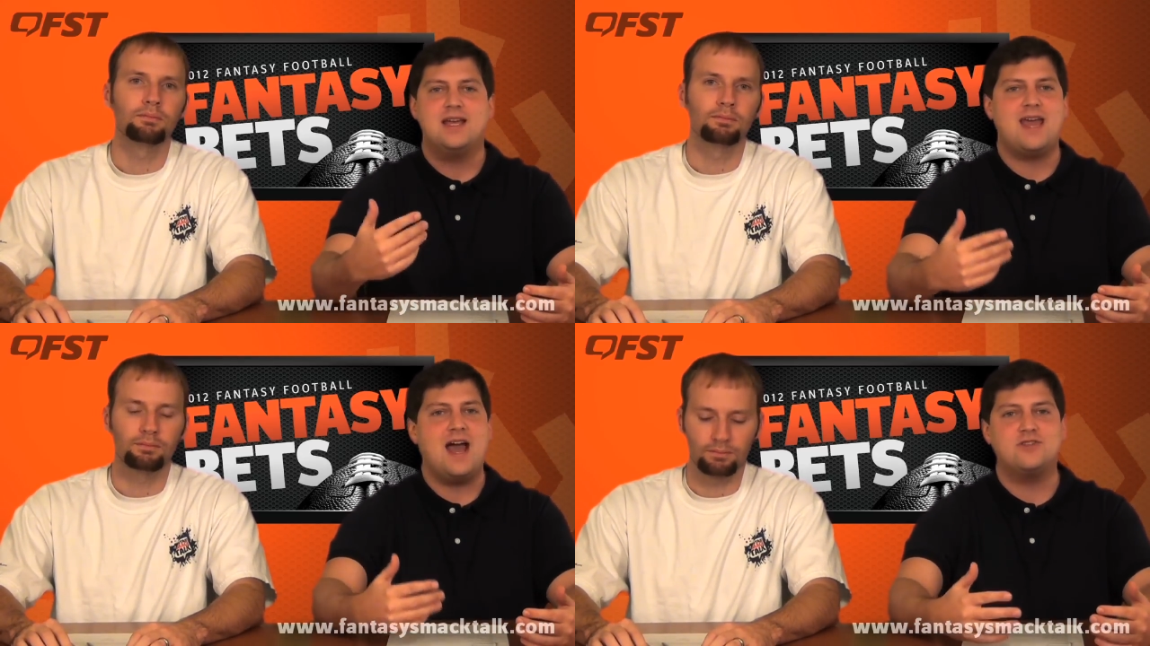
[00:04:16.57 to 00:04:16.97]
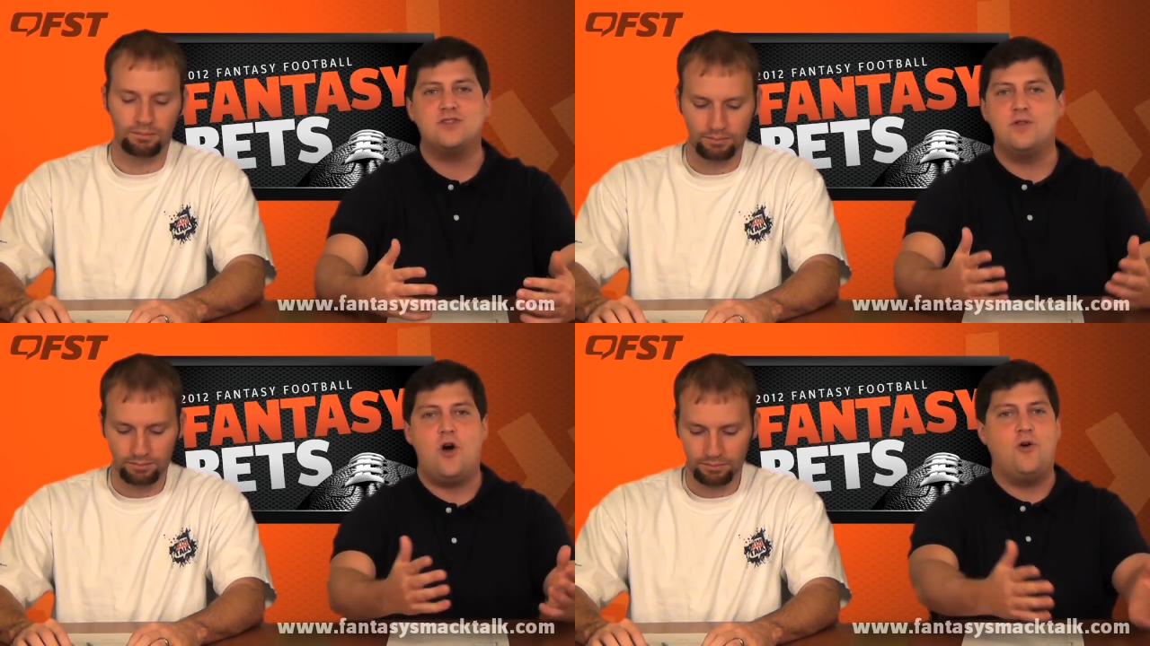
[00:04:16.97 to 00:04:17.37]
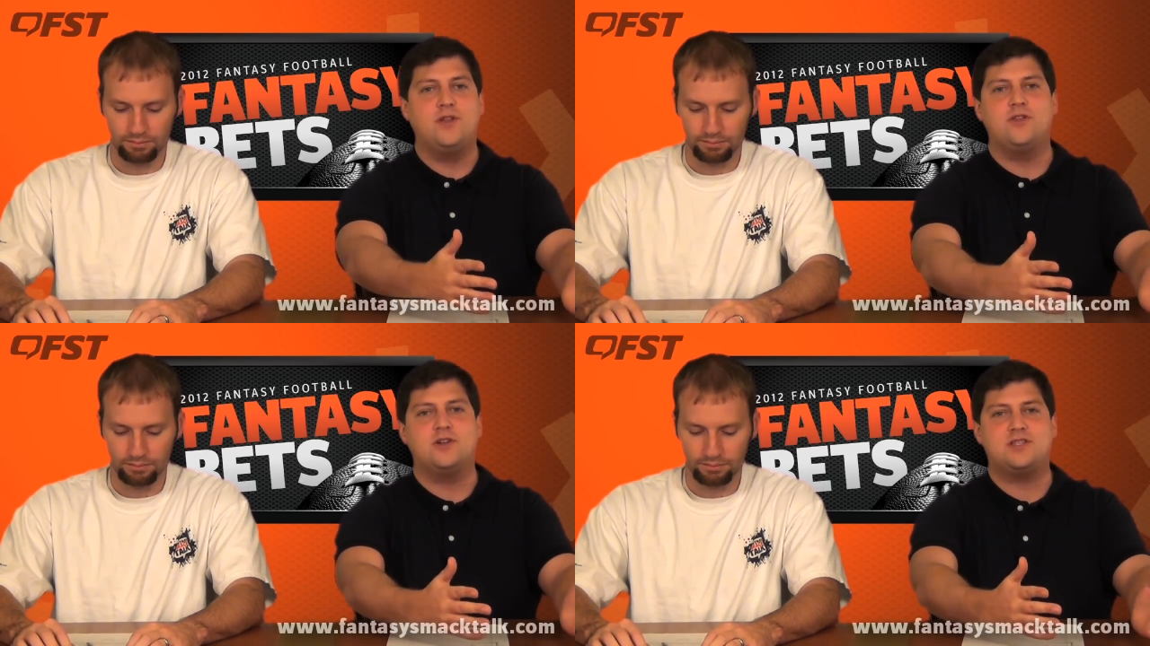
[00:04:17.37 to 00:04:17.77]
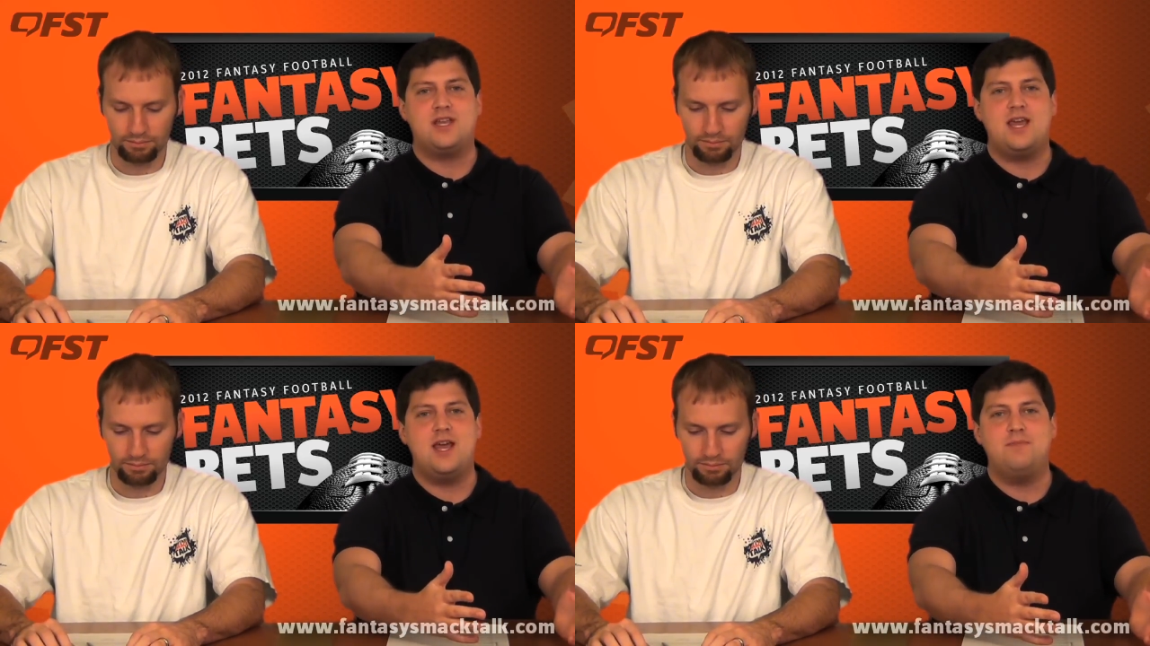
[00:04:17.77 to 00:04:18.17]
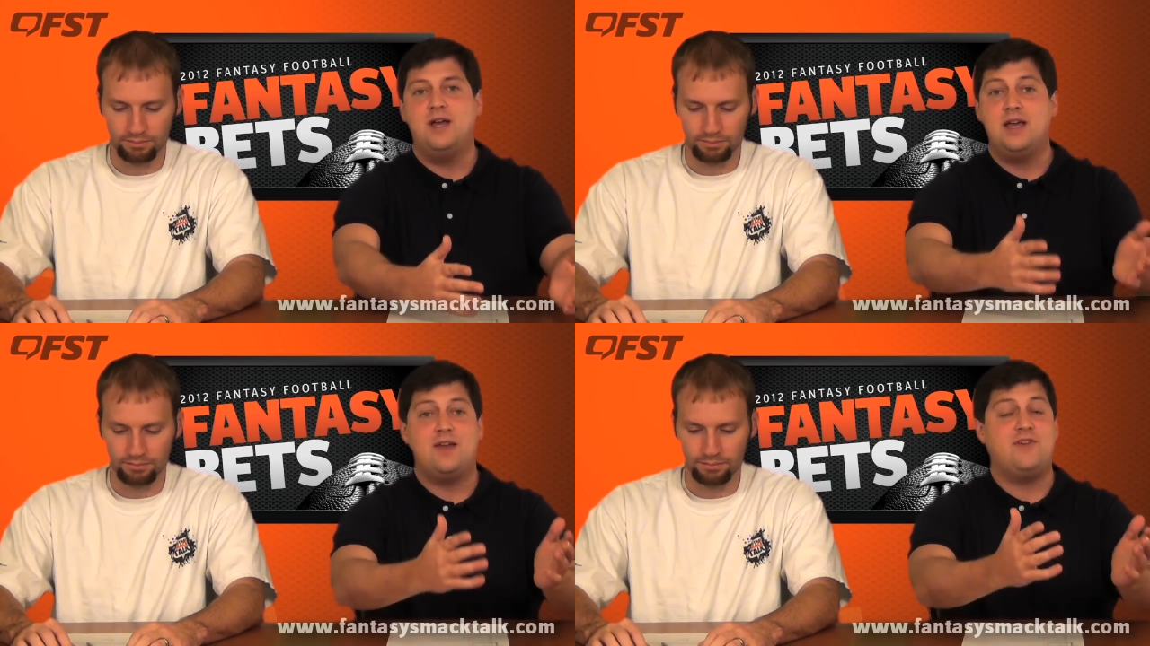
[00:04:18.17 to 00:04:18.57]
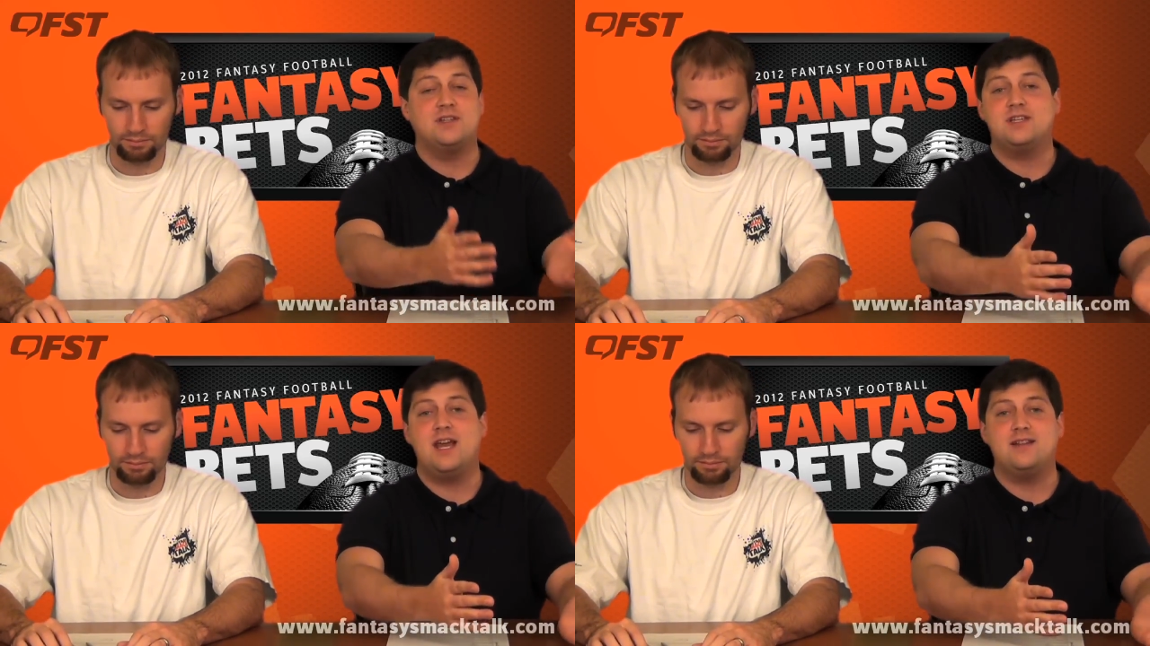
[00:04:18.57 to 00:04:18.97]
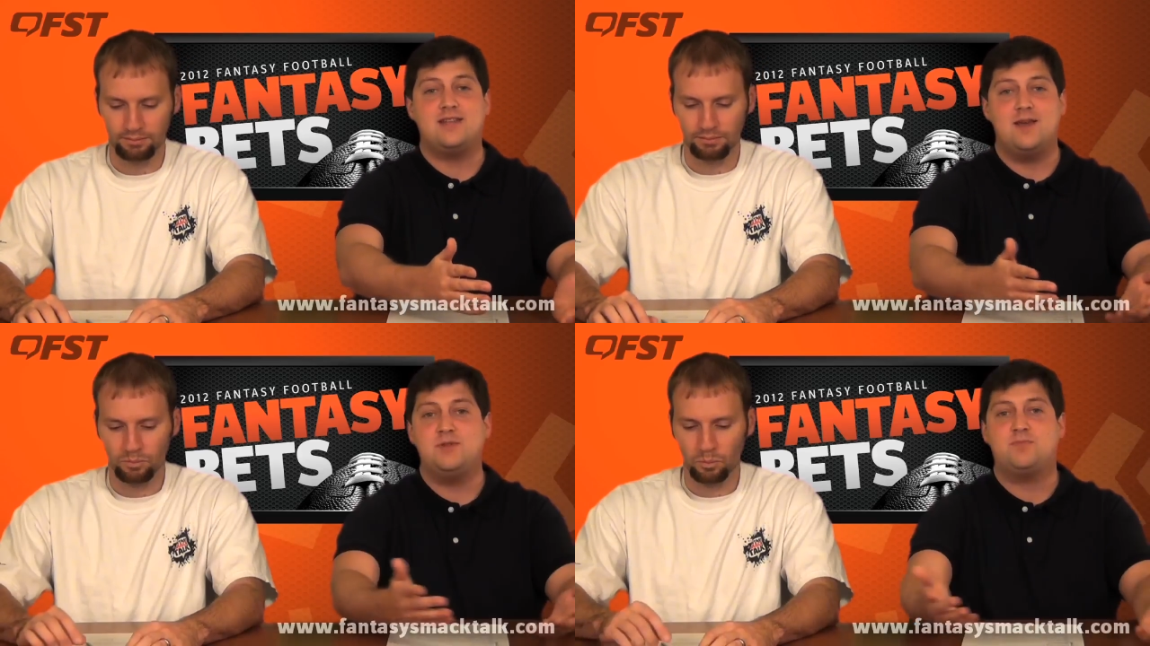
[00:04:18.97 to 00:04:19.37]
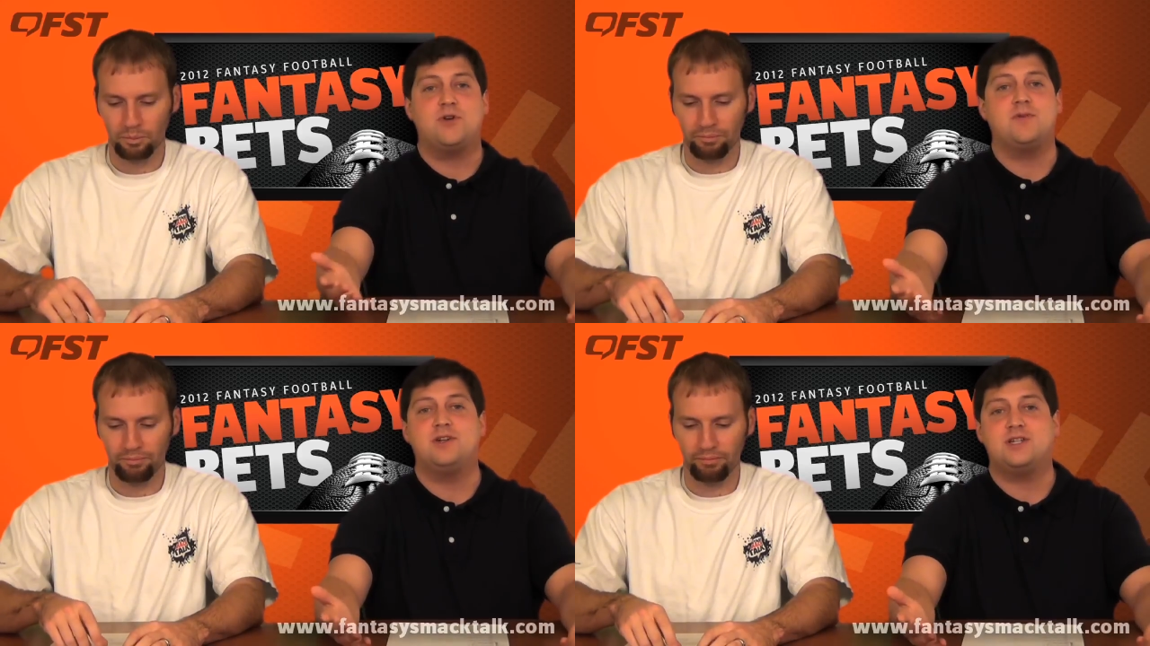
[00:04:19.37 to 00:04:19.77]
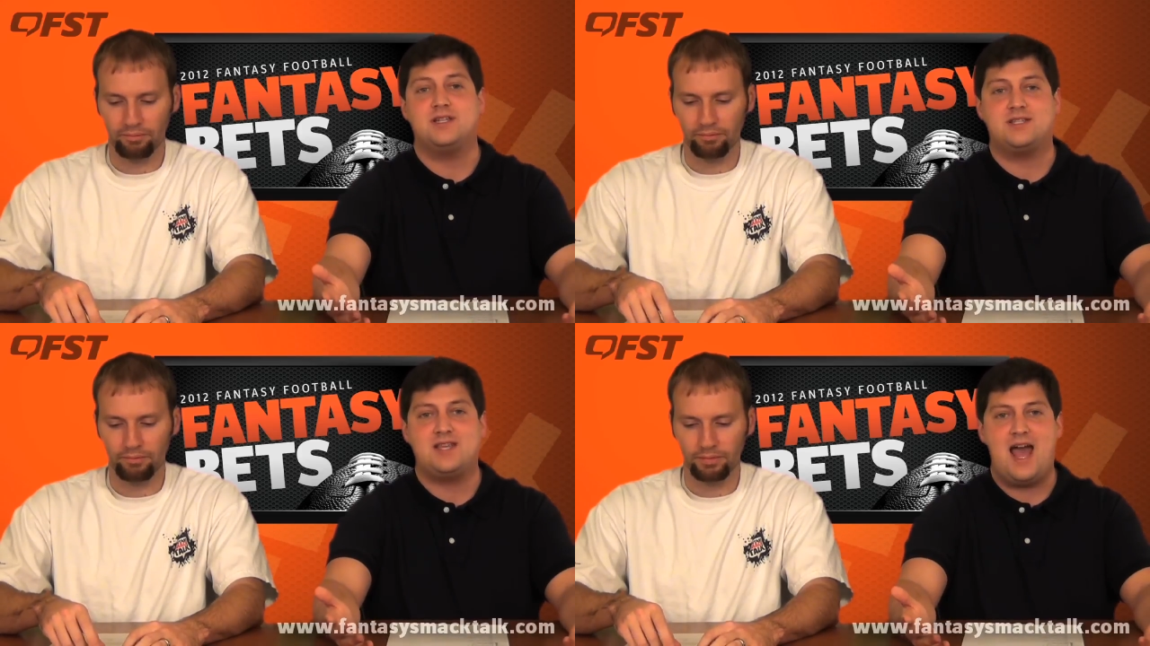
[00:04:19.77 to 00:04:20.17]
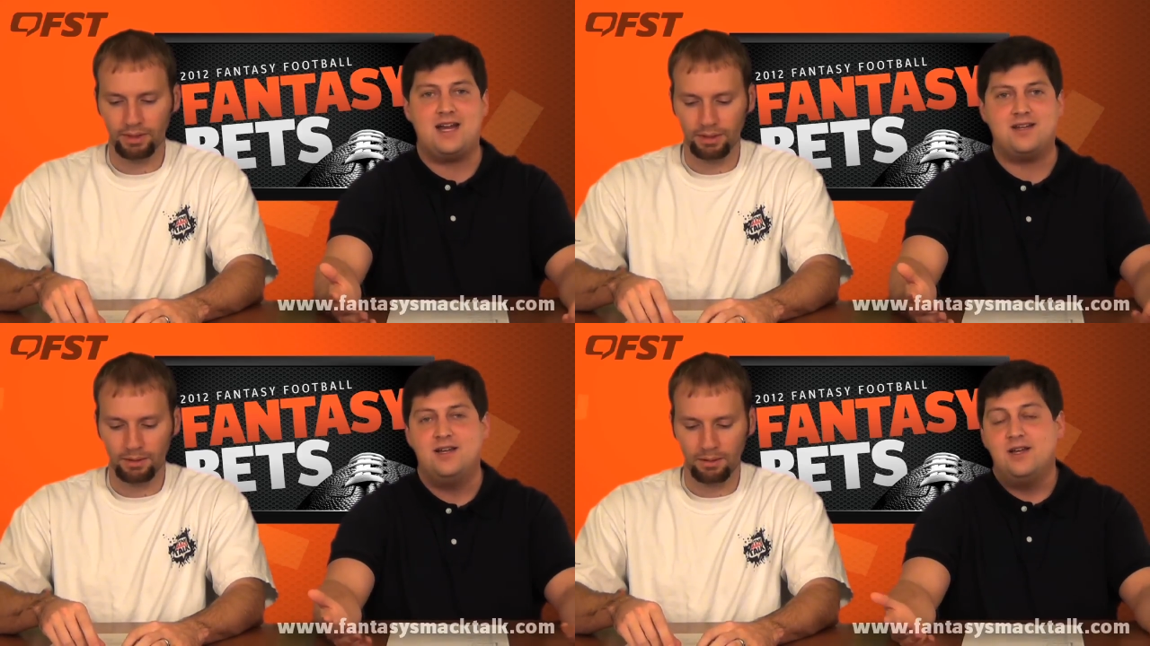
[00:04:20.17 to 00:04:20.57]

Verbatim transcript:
Speaker 1: Cassel only looks to him. If he doesn't get it to him, he's pretty much gets sacked.